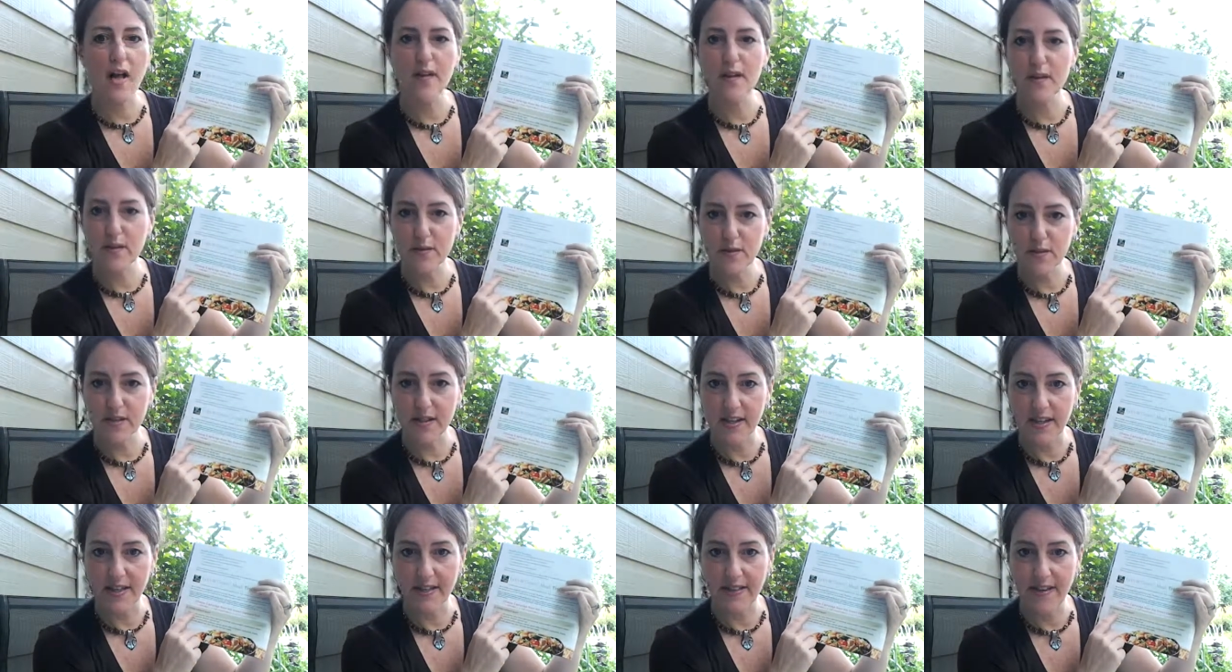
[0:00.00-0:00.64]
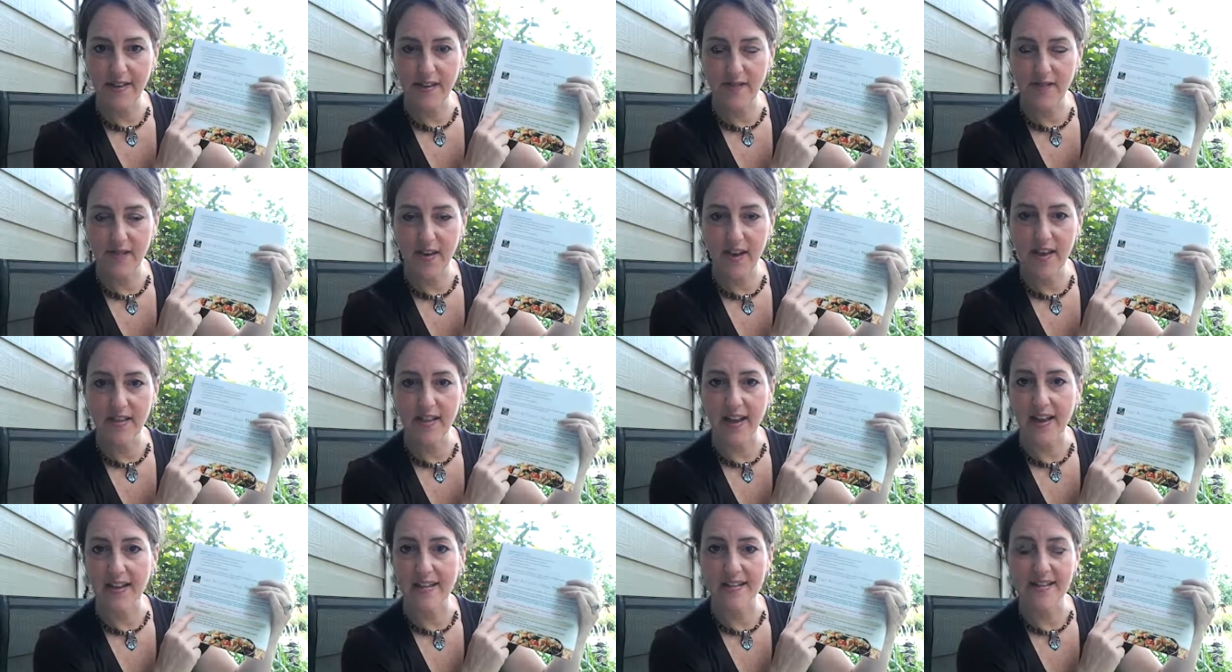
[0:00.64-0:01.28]
loose, and leafy,
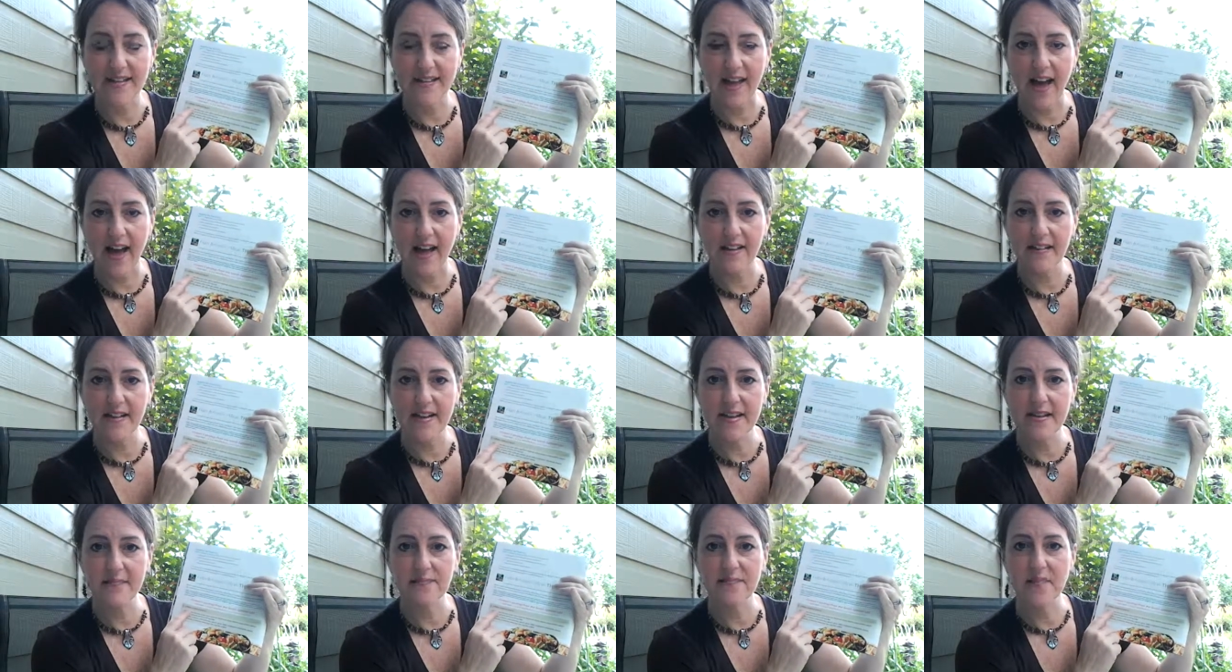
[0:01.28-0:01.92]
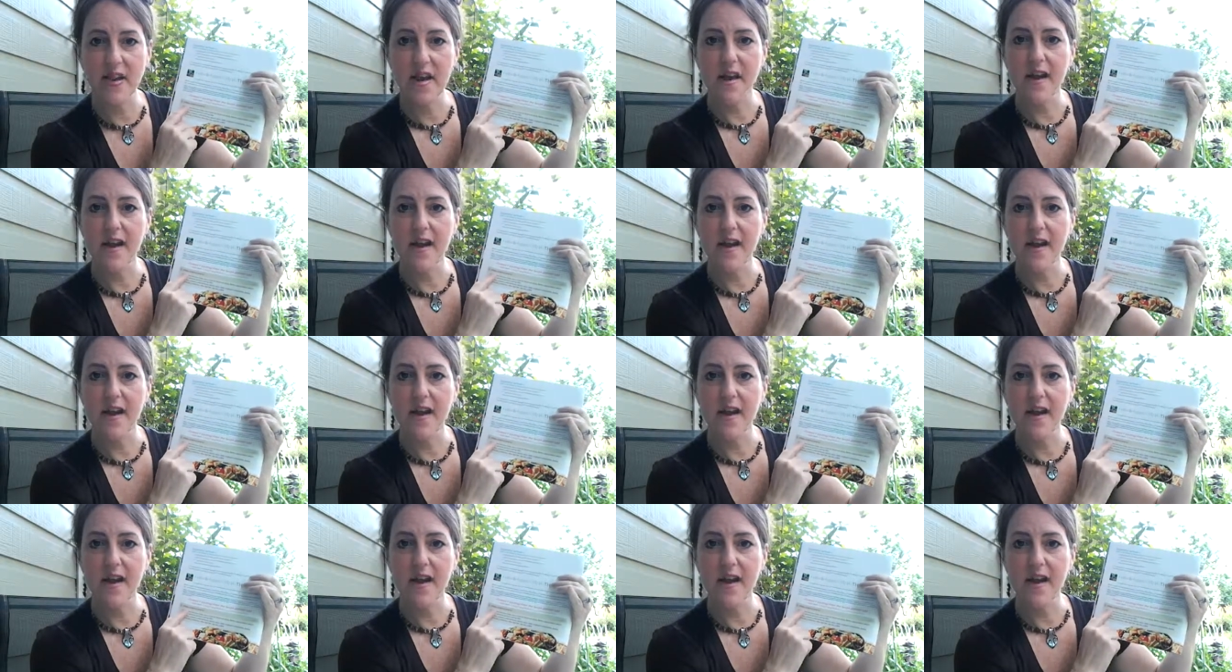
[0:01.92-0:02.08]
like a salad,